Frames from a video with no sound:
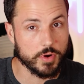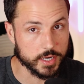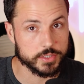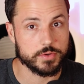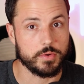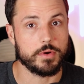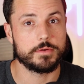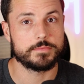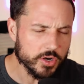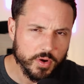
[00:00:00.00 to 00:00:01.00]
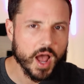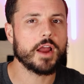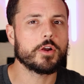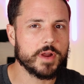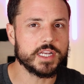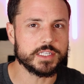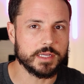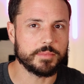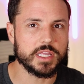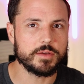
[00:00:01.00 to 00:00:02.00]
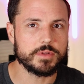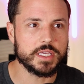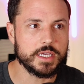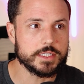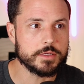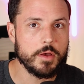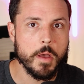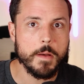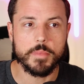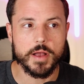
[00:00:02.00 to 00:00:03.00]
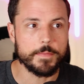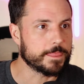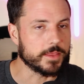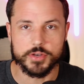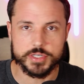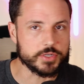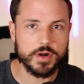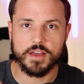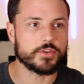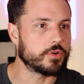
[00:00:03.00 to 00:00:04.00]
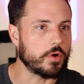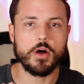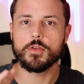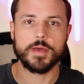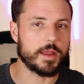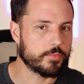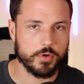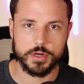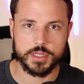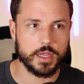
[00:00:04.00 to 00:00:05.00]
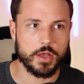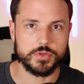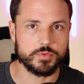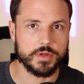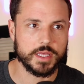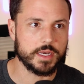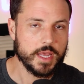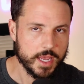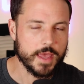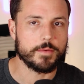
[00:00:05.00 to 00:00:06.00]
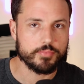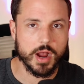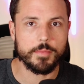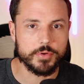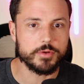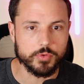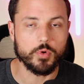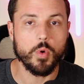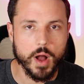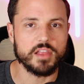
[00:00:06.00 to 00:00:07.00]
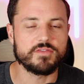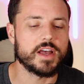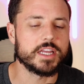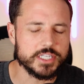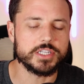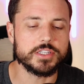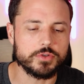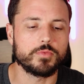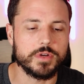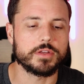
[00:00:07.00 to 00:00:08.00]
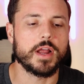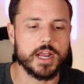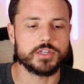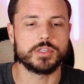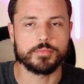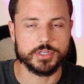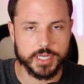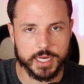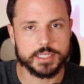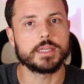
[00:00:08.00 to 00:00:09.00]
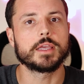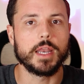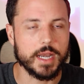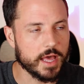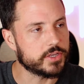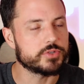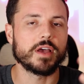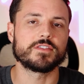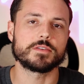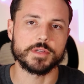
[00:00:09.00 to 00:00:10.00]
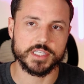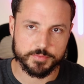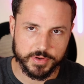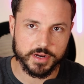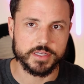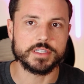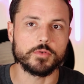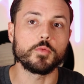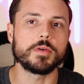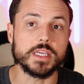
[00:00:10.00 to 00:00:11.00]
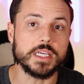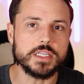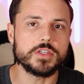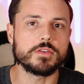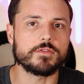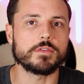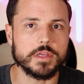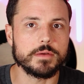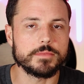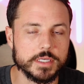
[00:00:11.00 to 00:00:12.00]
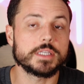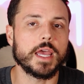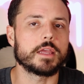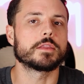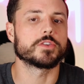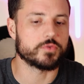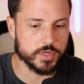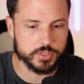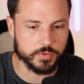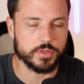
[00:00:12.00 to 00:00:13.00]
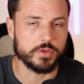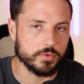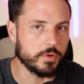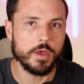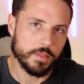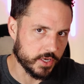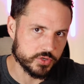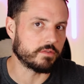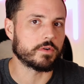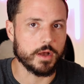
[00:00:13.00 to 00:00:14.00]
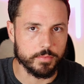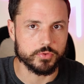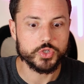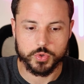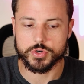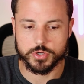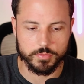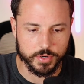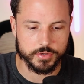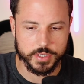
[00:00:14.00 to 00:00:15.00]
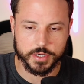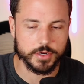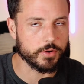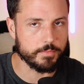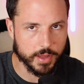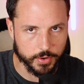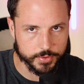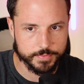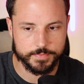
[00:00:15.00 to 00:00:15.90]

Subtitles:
credit score. Little higher rates typically with these, but you just don't have to do all the paperwork that goes with it, and the property will qualify just on what they're actually projecting. And now that you have some experience, it will be easier for them to take this risk with you, that you have a couple short-term rentals under your belt.